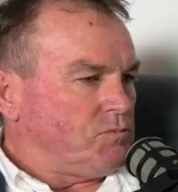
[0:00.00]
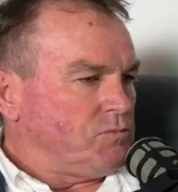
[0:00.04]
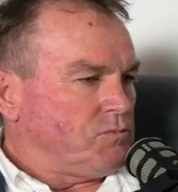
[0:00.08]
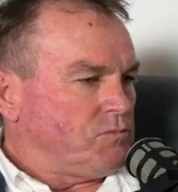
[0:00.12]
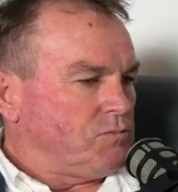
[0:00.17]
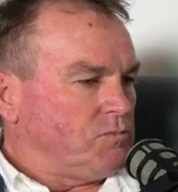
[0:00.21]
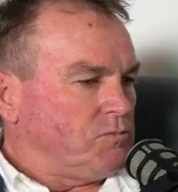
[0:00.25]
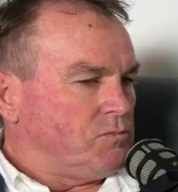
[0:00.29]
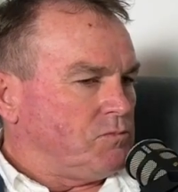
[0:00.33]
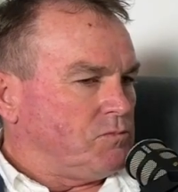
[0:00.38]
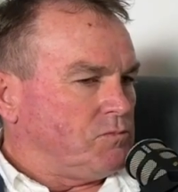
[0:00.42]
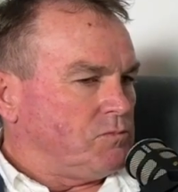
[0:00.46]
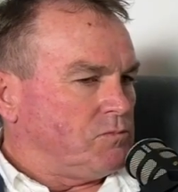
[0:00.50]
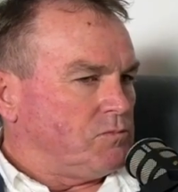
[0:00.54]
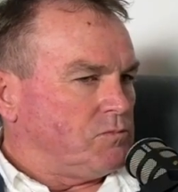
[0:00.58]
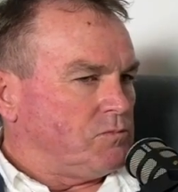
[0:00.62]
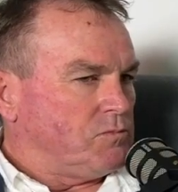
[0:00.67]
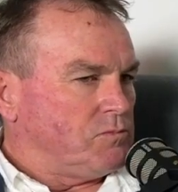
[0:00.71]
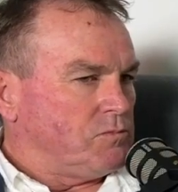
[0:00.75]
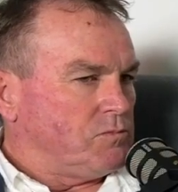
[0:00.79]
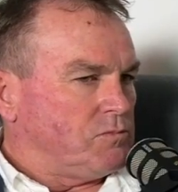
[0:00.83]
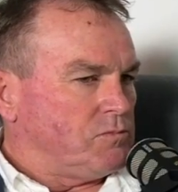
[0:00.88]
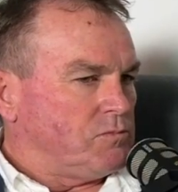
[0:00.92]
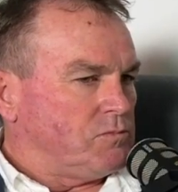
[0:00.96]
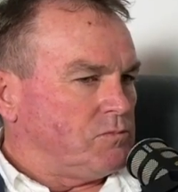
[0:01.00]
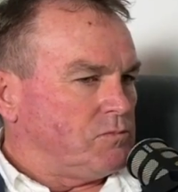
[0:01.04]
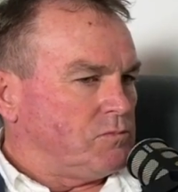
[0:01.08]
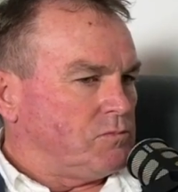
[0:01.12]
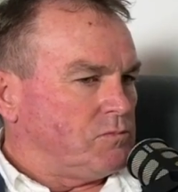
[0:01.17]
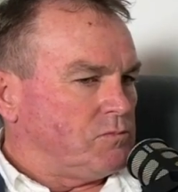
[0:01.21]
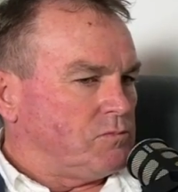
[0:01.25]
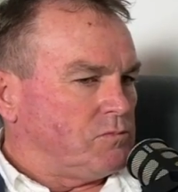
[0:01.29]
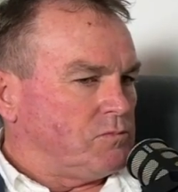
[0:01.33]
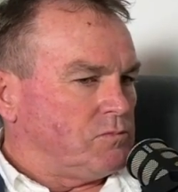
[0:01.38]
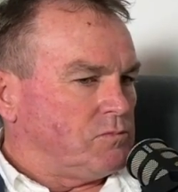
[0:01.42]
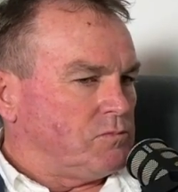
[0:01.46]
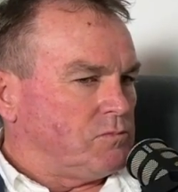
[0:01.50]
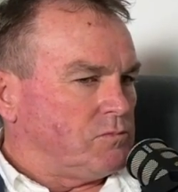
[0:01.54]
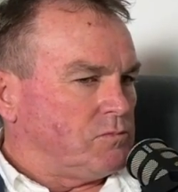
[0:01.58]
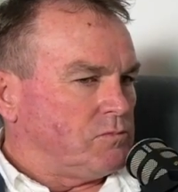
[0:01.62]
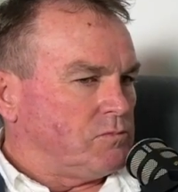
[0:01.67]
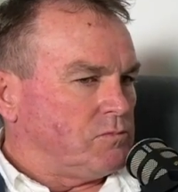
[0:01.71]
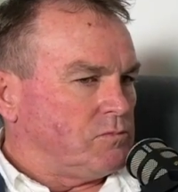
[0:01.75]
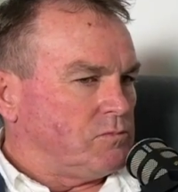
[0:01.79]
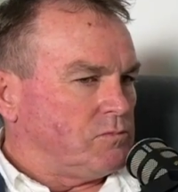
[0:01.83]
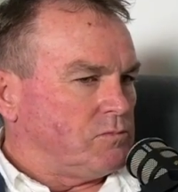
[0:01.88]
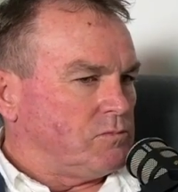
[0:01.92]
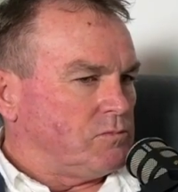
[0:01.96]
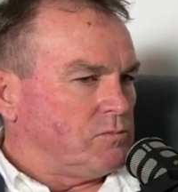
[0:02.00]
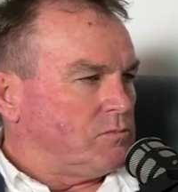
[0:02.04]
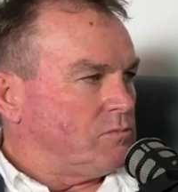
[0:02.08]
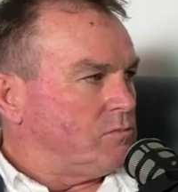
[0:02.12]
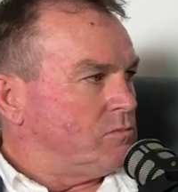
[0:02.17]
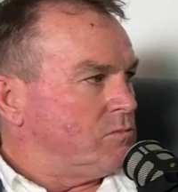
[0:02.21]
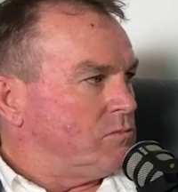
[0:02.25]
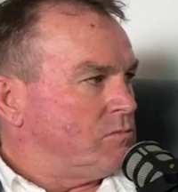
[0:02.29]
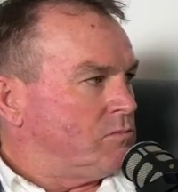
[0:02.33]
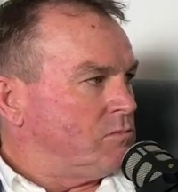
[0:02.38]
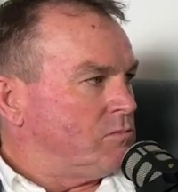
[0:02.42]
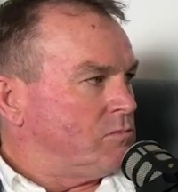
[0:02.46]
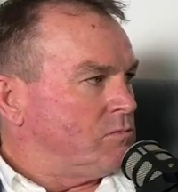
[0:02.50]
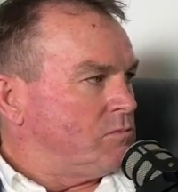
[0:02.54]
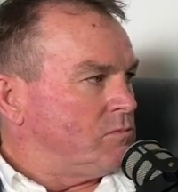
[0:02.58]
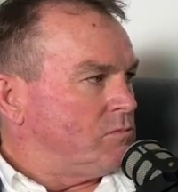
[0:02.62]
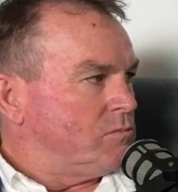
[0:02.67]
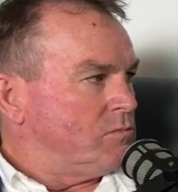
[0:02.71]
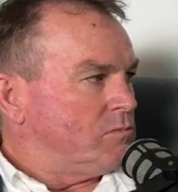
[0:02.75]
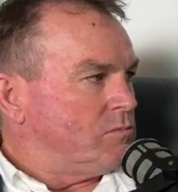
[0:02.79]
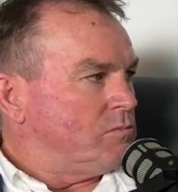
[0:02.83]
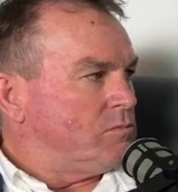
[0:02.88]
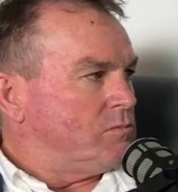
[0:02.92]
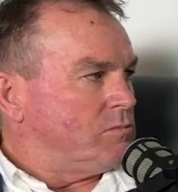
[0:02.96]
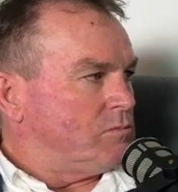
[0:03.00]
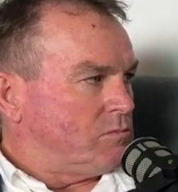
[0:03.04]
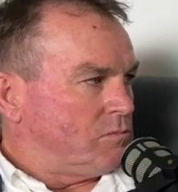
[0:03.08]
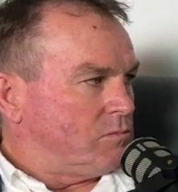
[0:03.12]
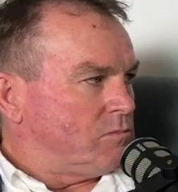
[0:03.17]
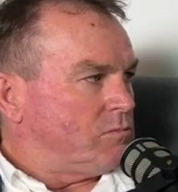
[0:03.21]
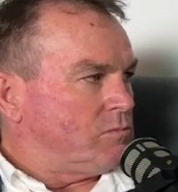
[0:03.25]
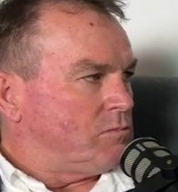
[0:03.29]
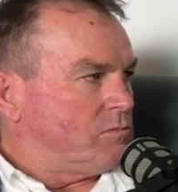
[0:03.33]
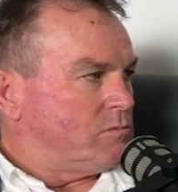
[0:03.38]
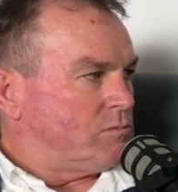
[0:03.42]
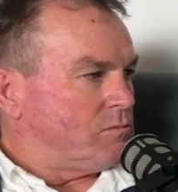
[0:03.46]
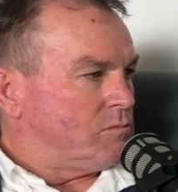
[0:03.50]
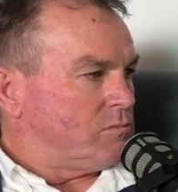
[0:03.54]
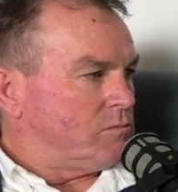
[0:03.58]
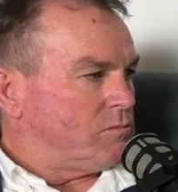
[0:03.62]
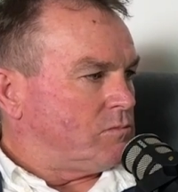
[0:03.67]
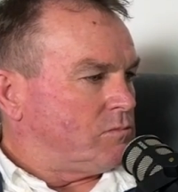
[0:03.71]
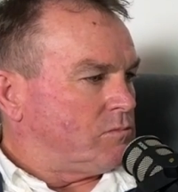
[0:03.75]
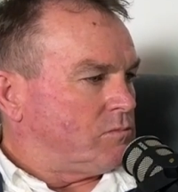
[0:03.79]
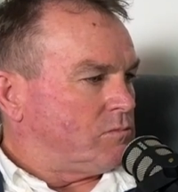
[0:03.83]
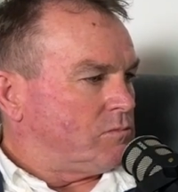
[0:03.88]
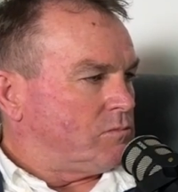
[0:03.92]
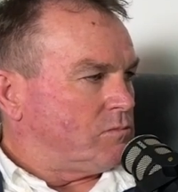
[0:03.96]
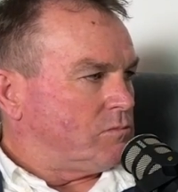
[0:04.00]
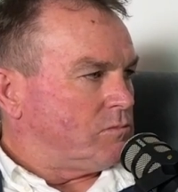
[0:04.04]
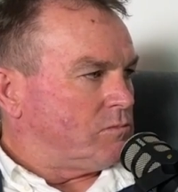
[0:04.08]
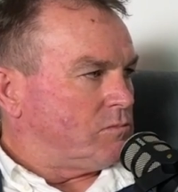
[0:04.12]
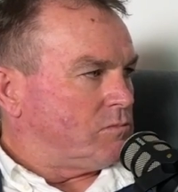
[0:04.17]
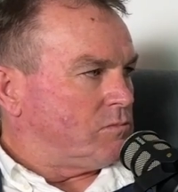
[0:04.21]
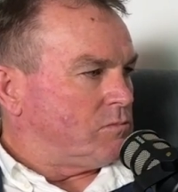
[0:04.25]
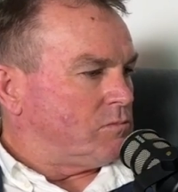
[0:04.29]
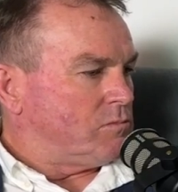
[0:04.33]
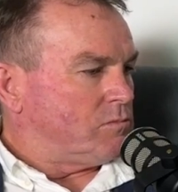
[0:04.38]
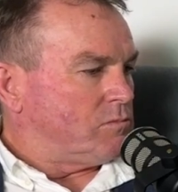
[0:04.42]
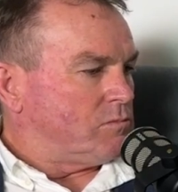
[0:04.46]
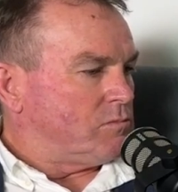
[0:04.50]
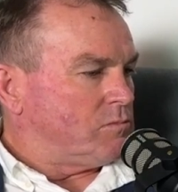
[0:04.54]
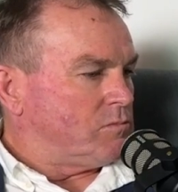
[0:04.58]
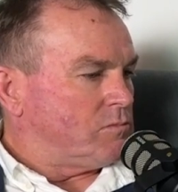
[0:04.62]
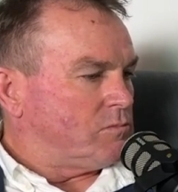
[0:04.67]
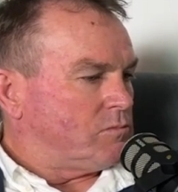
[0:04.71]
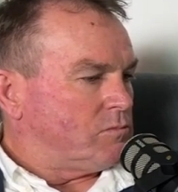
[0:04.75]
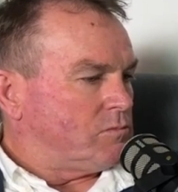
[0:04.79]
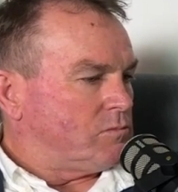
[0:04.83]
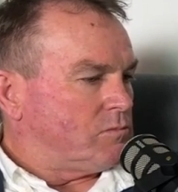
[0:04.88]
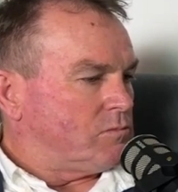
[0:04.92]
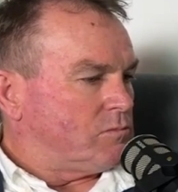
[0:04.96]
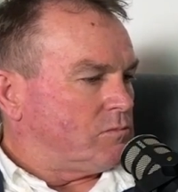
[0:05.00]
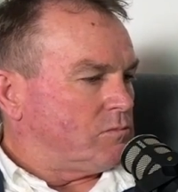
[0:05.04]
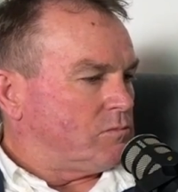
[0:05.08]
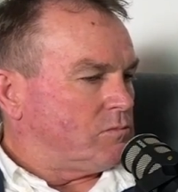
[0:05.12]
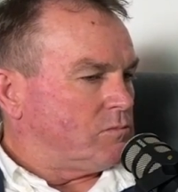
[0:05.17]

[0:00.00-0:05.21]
The person shown says nothing.